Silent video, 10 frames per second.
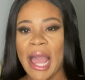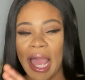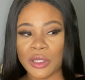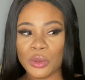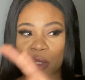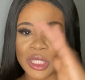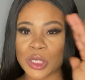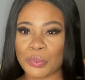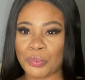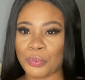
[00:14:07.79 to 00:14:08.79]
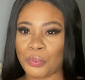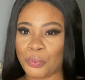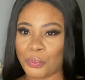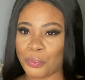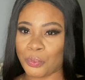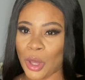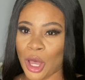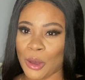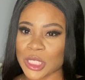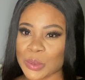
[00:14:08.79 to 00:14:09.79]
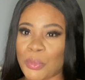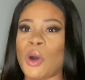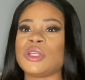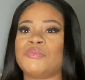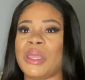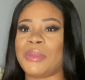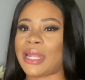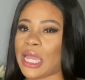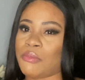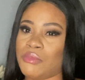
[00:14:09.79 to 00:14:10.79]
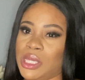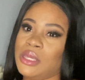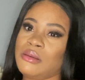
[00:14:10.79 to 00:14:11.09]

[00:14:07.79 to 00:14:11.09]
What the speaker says: Are you a spoiled baby like me